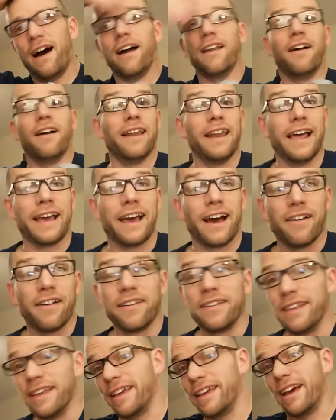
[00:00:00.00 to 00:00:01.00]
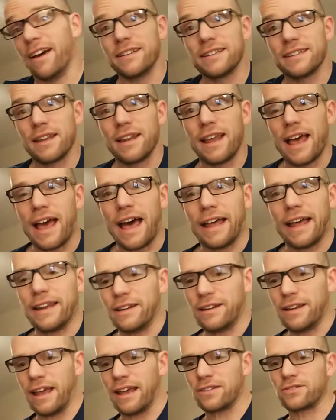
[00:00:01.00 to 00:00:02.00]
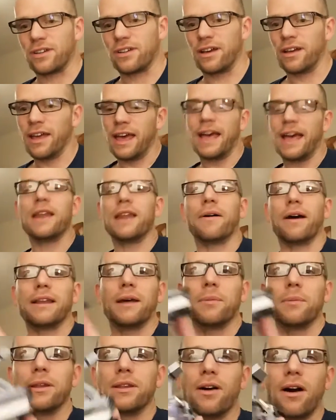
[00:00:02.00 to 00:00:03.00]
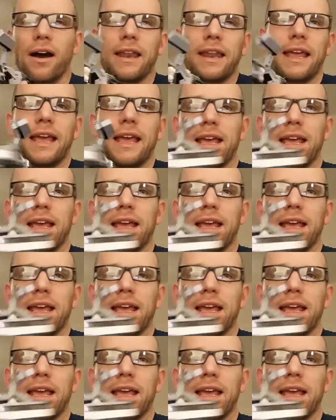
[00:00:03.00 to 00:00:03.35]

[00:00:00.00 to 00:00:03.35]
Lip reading: I like Lego. There you go. There's an added extra. Anyway, number nine